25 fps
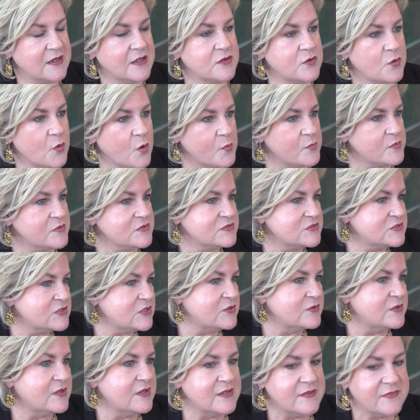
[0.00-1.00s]
a normal
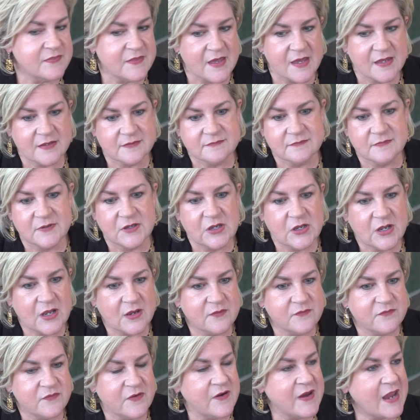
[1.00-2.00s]
student that you
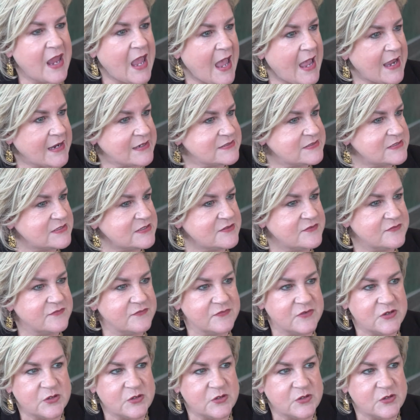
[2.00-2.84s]
know very active.